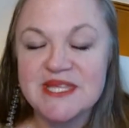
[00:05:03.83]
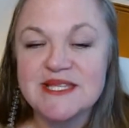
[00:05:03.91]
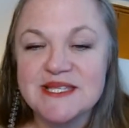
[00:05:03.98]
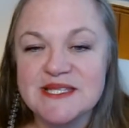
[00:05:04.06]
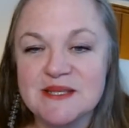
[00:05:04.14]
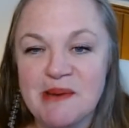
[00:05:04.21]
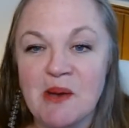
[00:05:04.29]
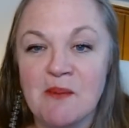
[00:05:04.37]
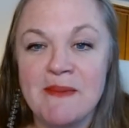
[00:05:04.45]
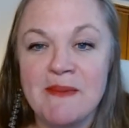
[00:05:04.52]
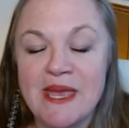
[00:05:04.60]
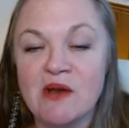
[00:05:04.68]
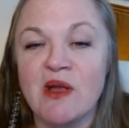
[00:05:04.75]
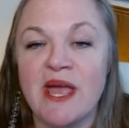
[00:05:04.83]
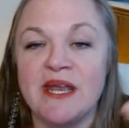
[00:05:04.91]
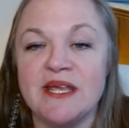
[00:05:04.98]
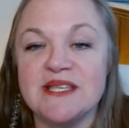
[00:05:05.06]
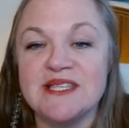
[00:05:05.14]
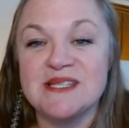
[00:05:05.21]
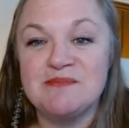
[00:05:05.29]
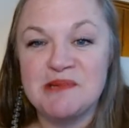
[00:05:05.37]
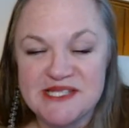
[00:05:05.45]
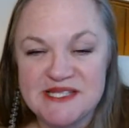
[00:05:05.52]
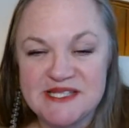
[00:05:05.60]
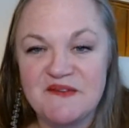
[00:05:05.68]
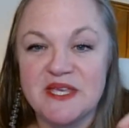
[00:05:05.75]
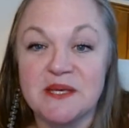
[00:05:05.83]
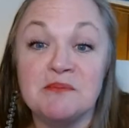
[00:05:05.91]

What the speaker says: This is about MARAD-specific